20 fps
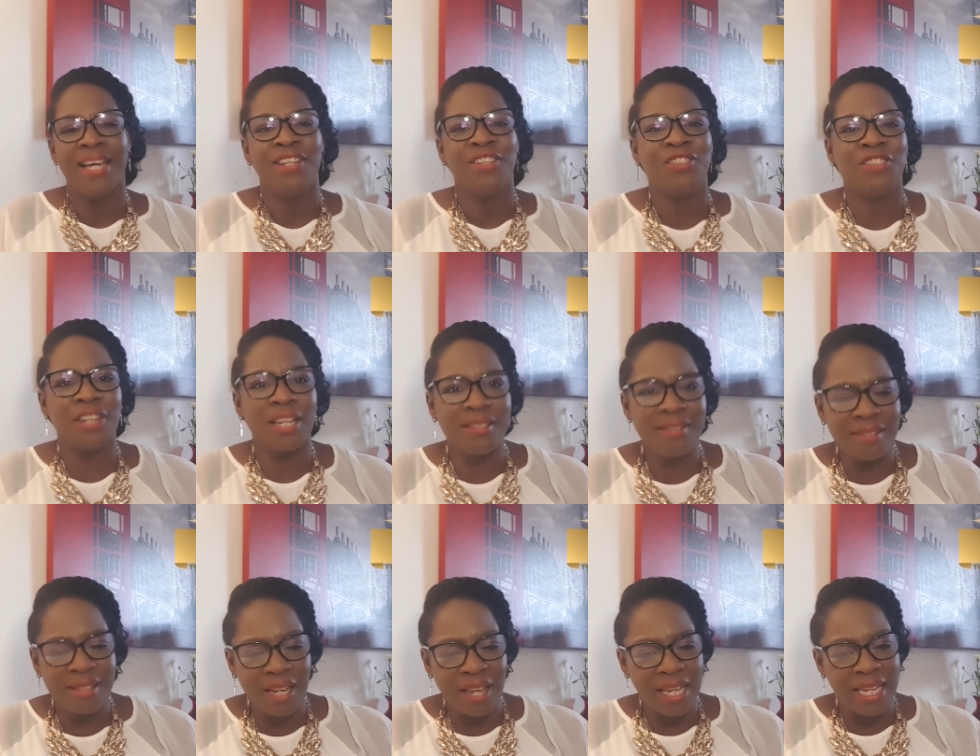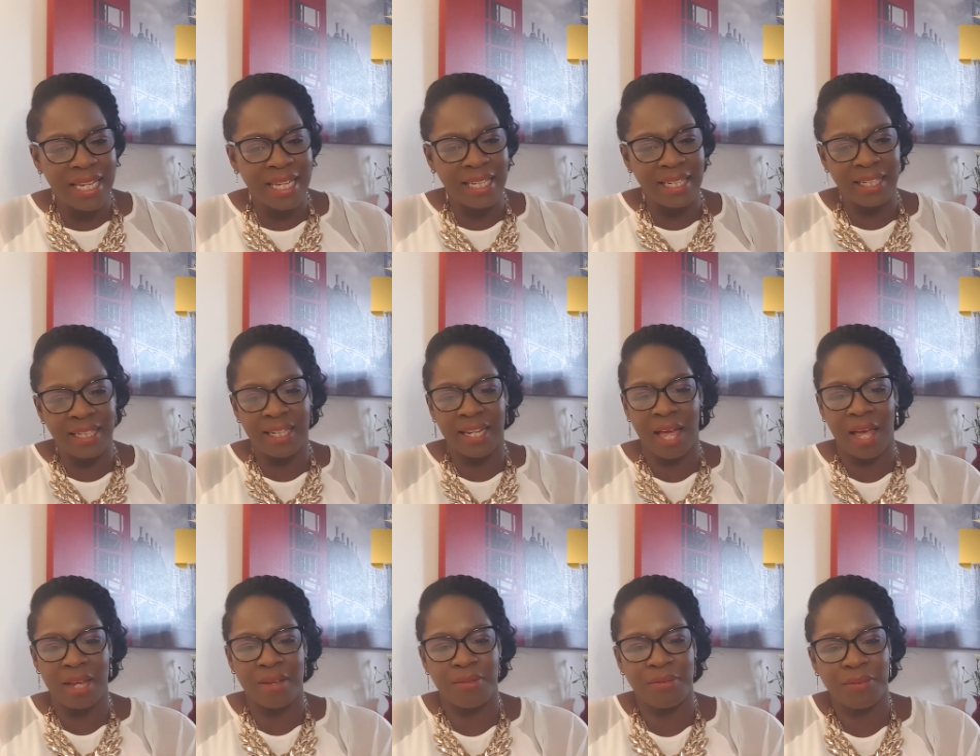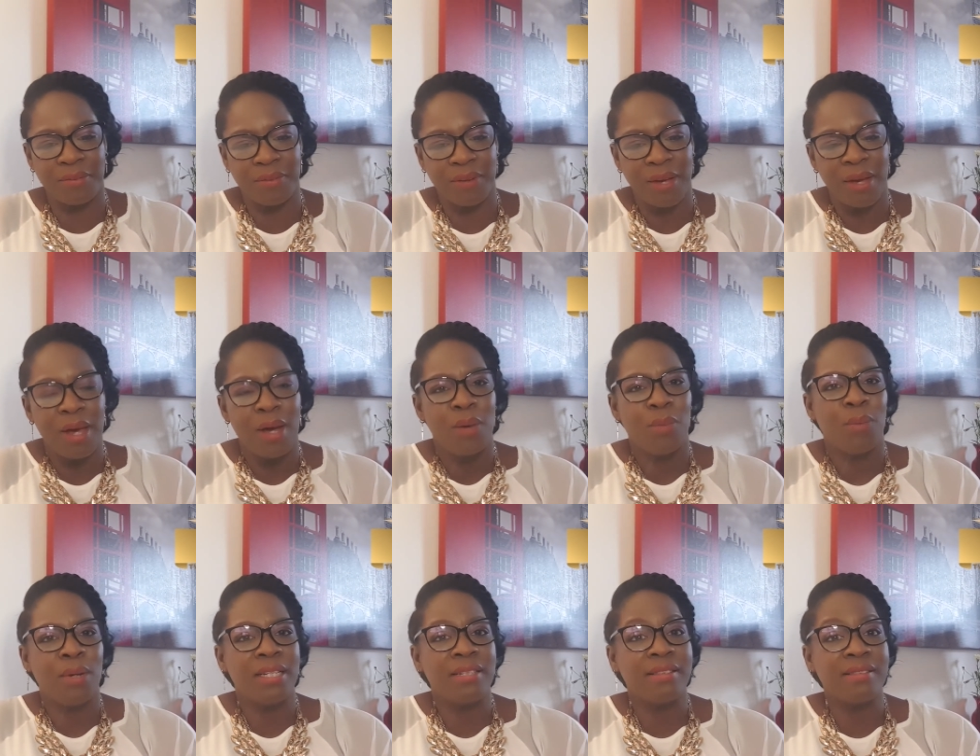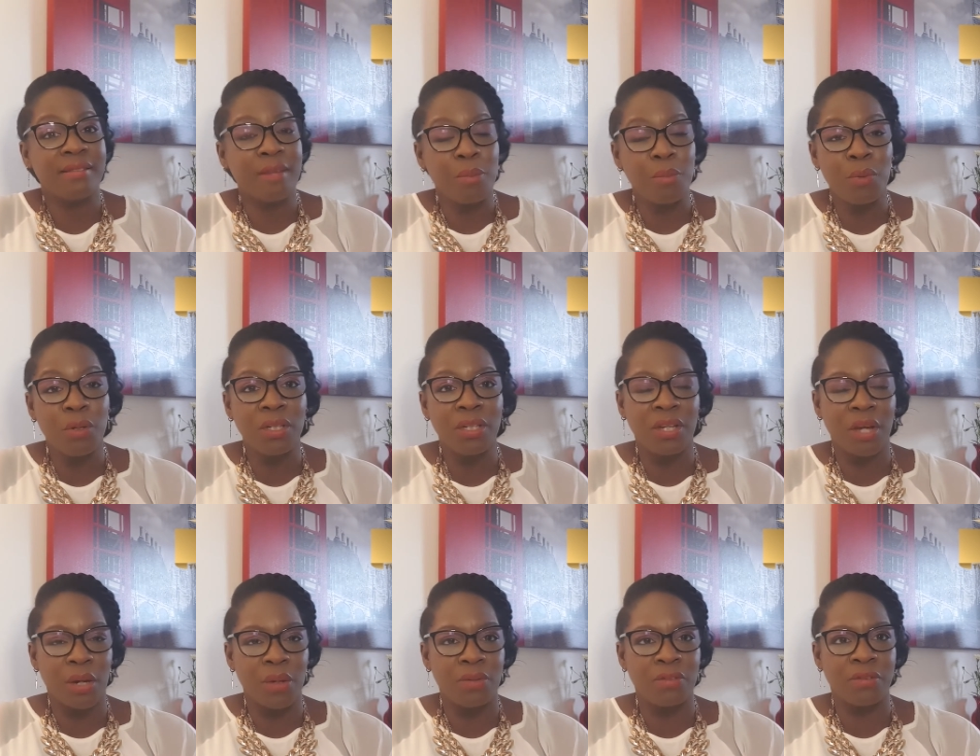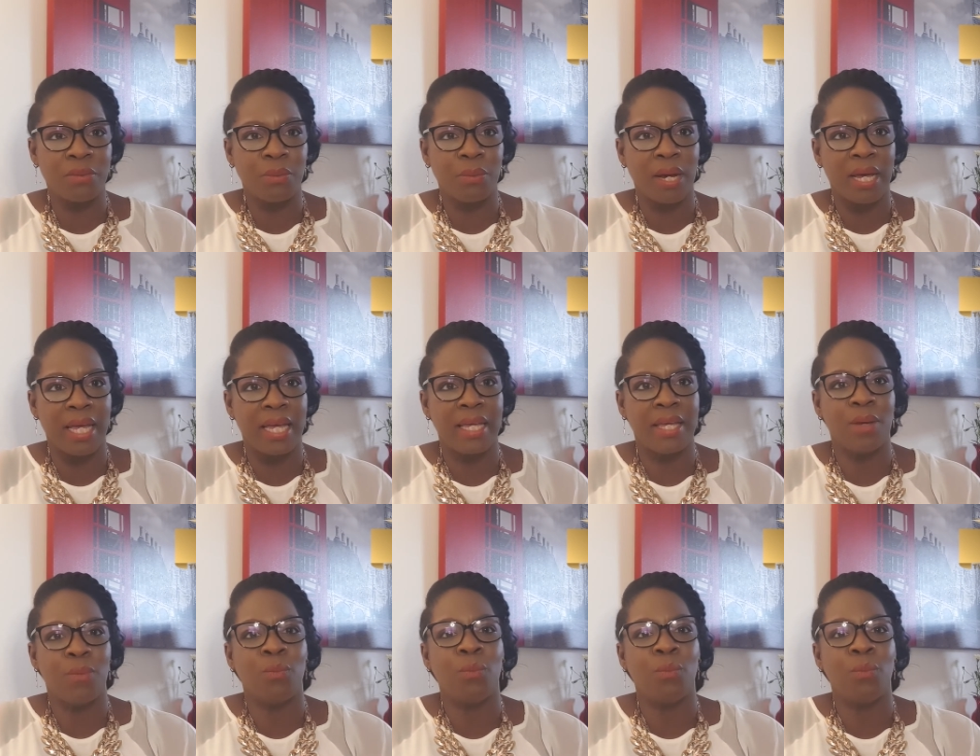Just like in life, when someone goes away,